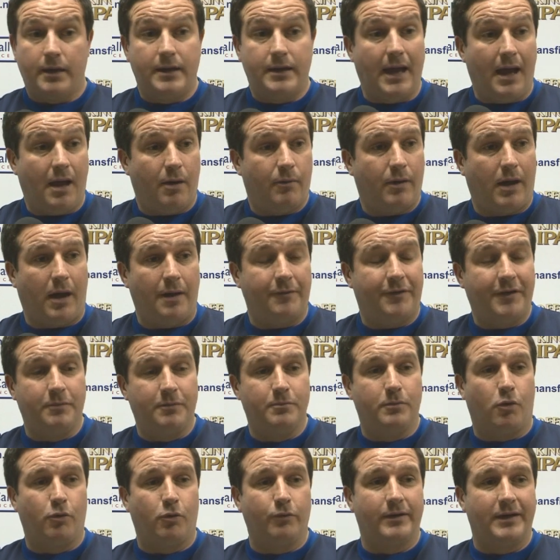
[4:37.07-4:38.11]
Yeah, well, I
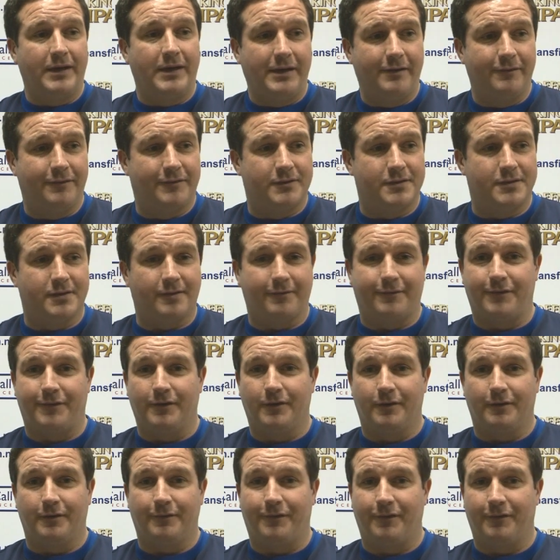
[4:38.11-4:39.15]
think more relieved
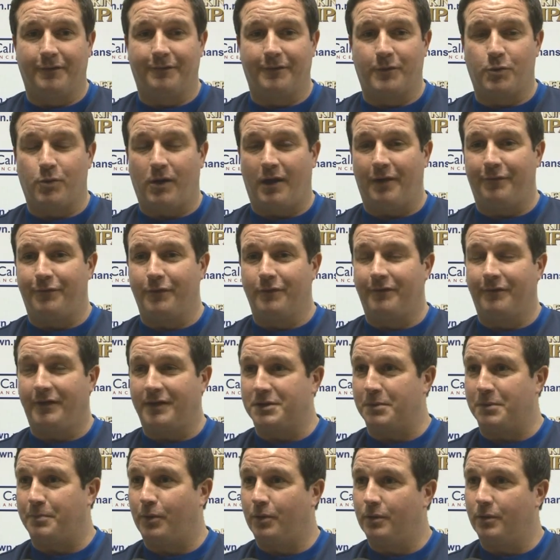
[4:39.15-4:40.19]
for quite a few of our
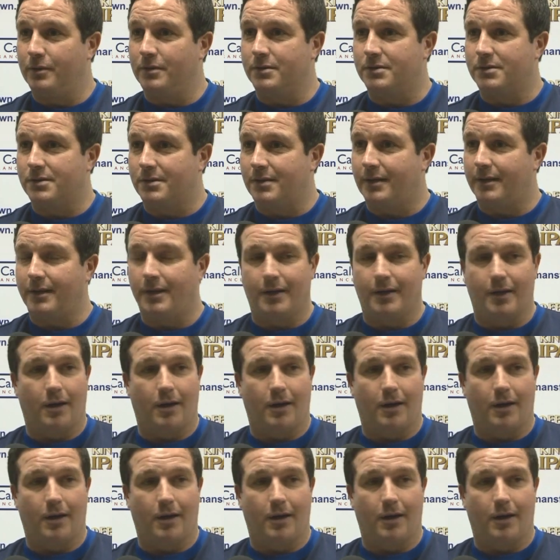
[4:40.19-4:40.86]
supporters,